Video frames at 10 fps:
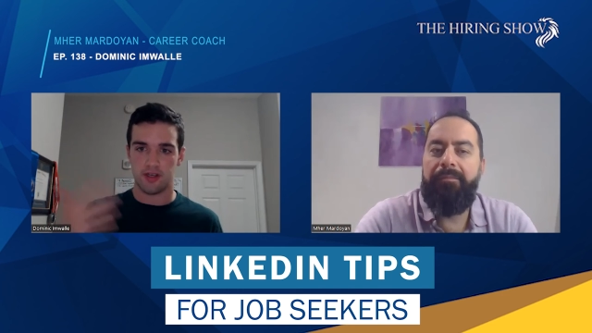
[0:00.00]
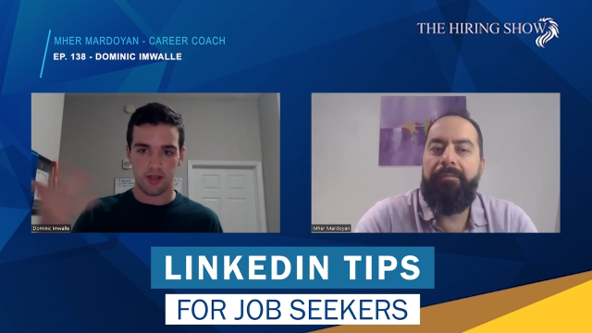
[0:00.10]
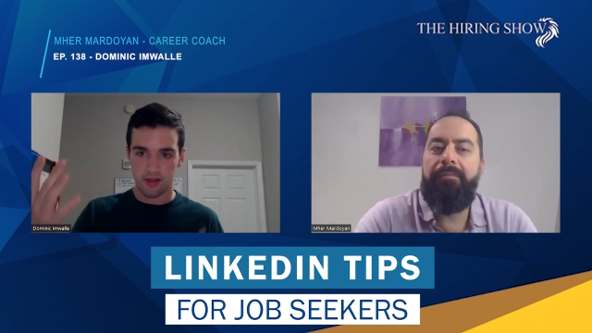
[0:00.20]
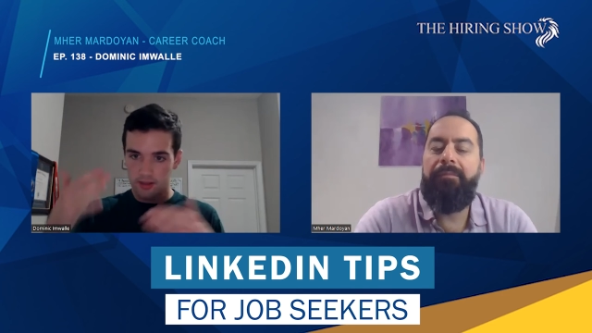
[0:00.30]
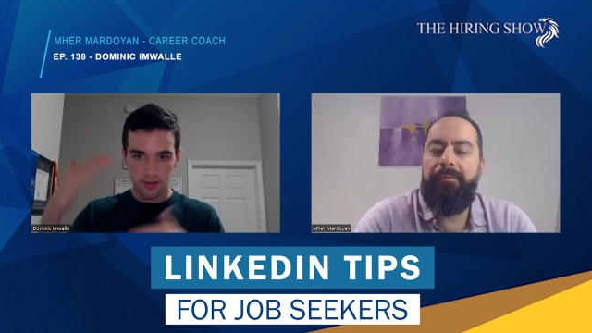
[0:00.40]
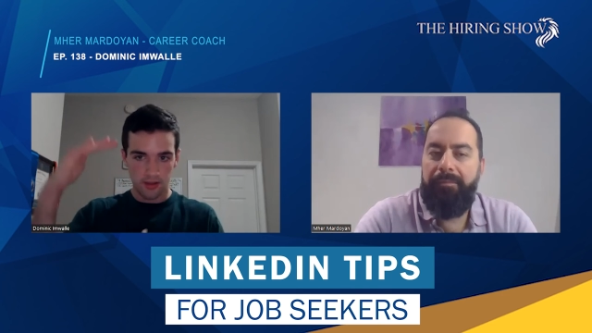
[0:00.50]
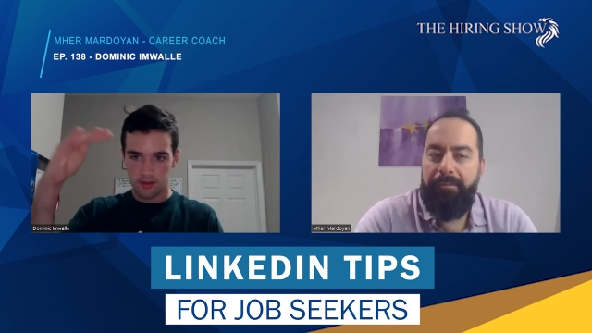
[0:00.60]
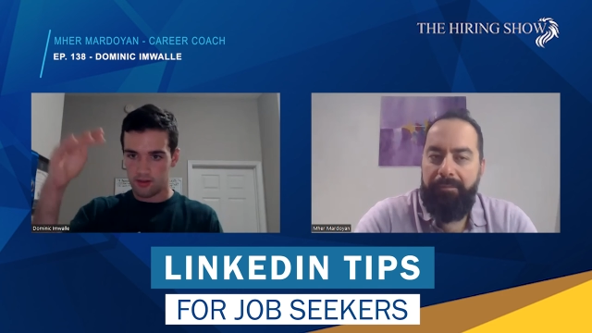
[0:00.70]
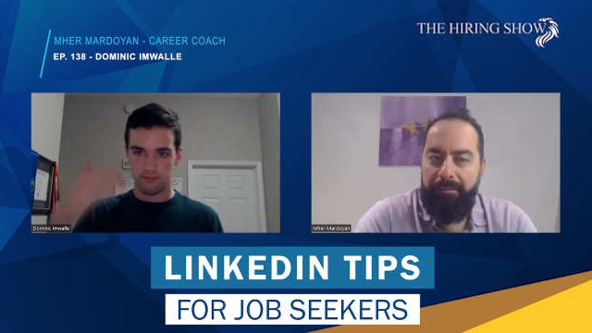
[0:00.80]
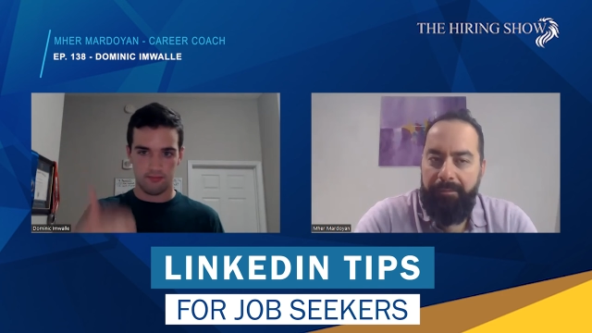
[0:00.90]
Speaker 1: Like
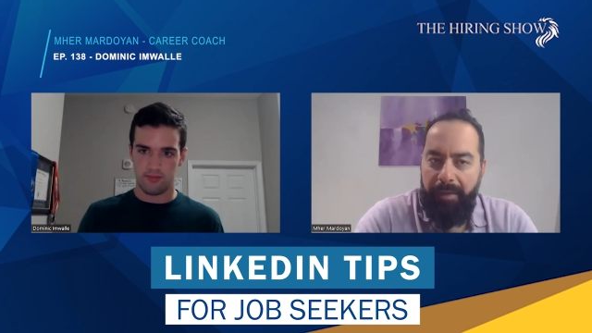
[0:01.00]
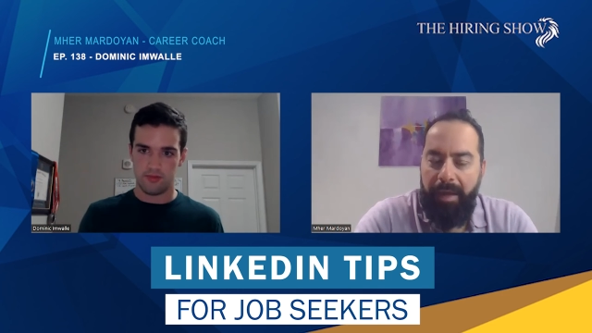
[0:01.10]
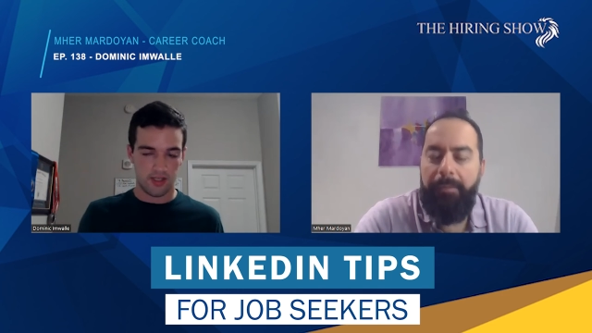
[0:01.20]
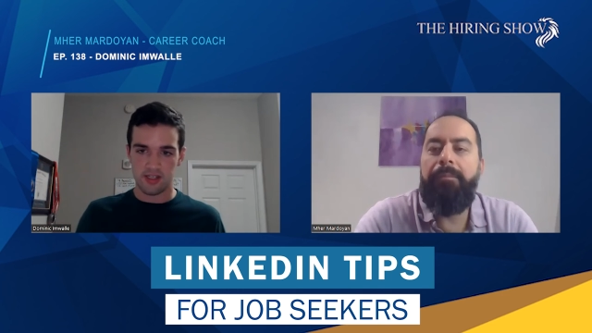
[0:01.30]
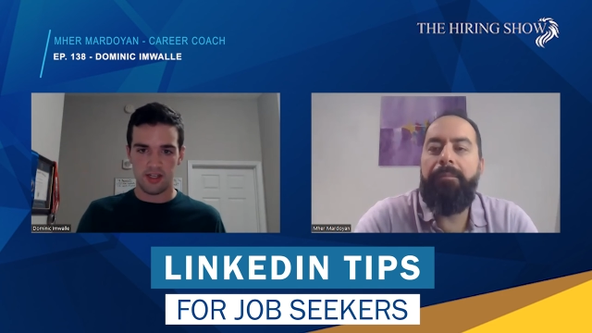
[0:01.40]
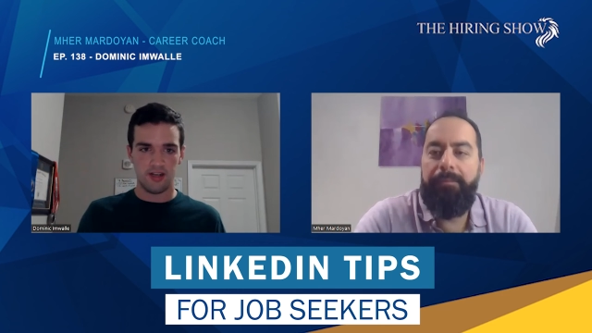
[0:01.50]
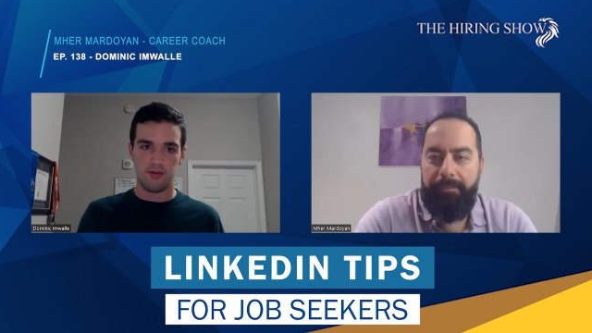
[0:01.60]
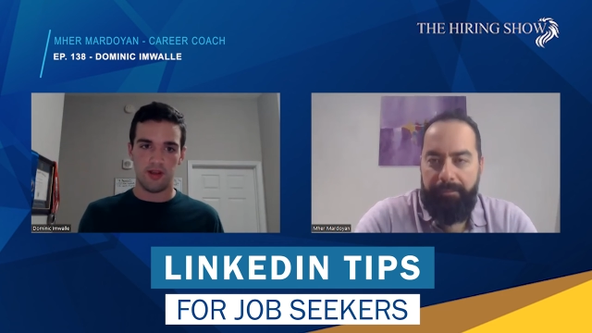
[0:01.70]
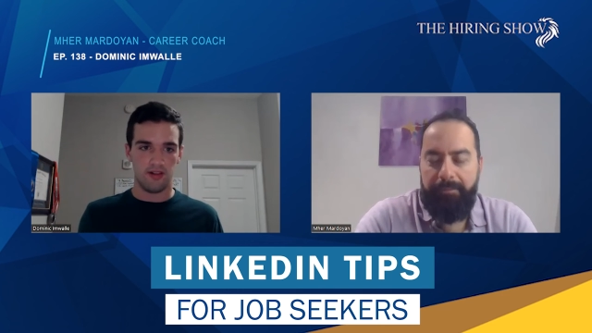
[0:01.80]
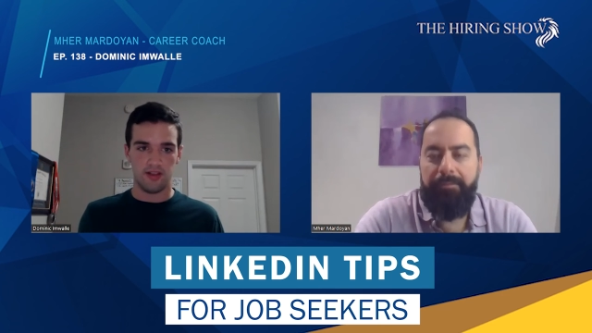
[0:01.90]
yeah. doesn't
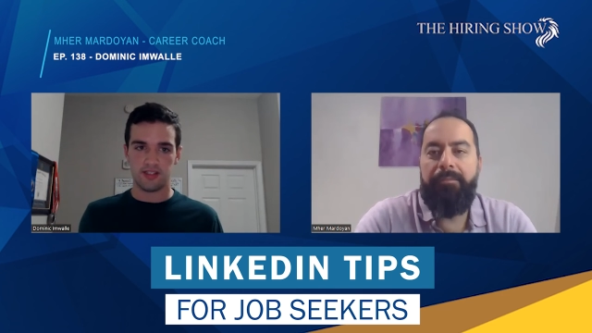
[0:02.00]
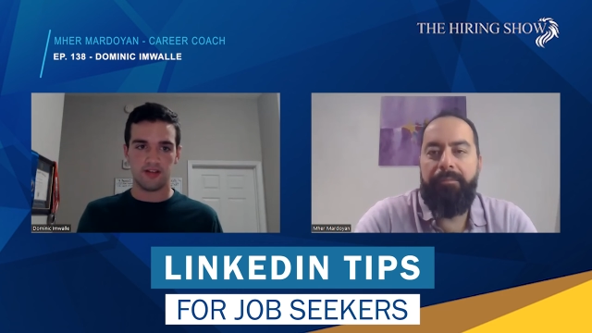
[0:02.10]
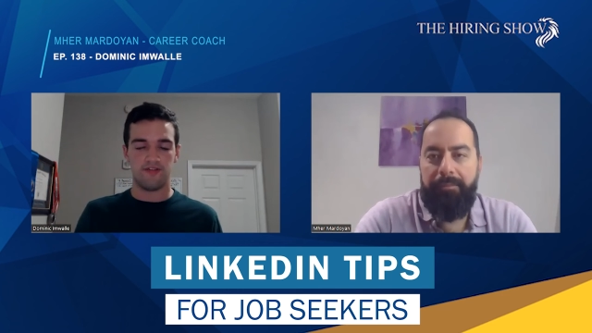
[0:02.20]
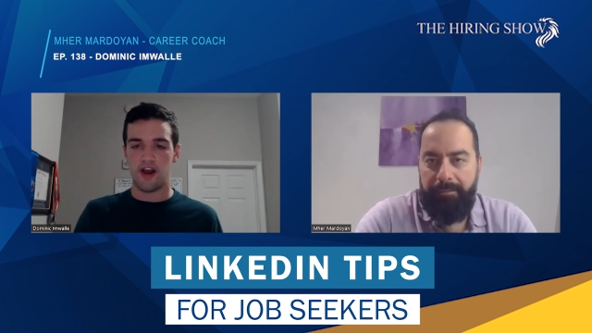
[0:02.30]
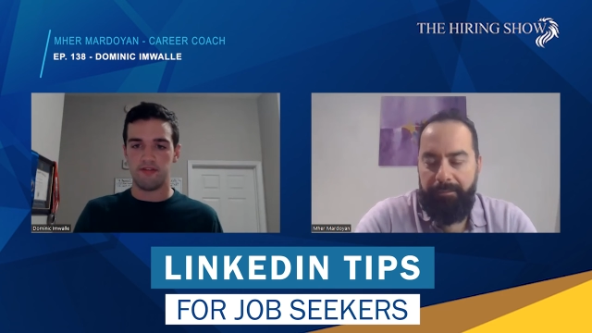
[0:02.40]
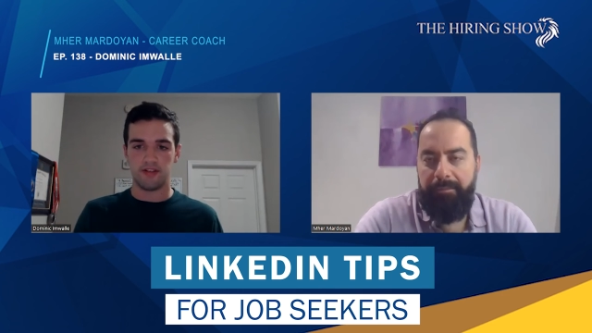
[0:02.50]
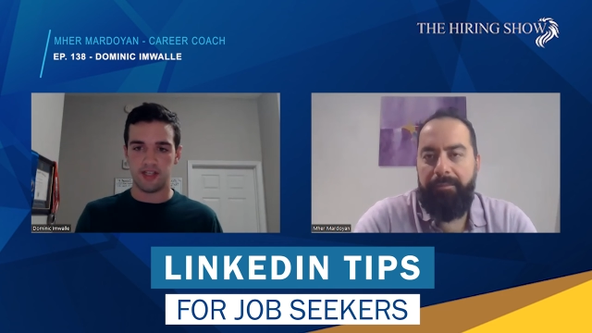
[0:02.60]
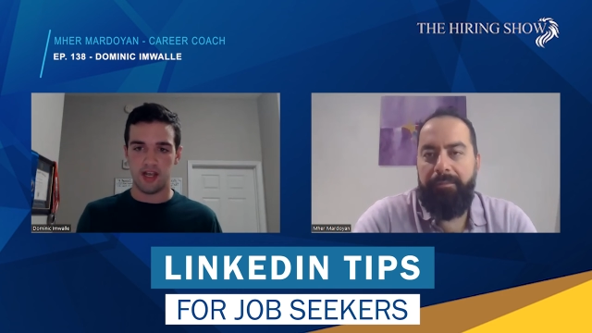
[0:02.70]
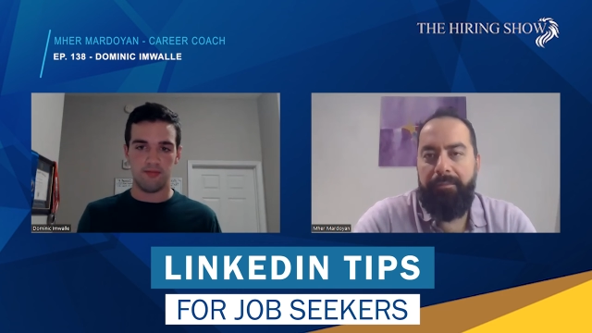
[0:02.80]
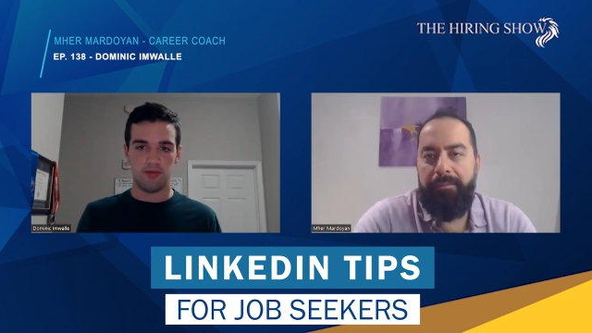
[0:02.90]
be a list of five to ten,